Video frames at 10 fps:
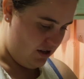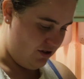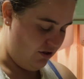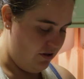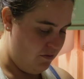
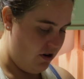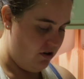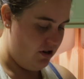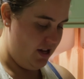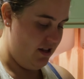Salted
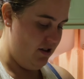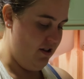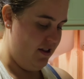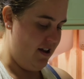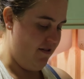butter tends
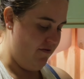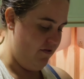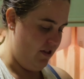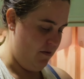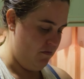not to
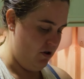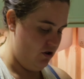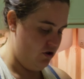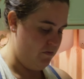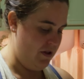have that
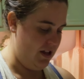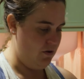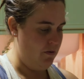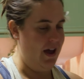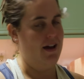much, but
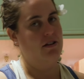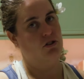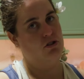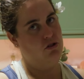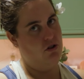that's why we add
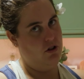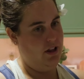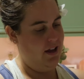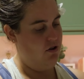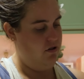salt
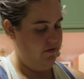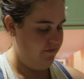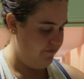later.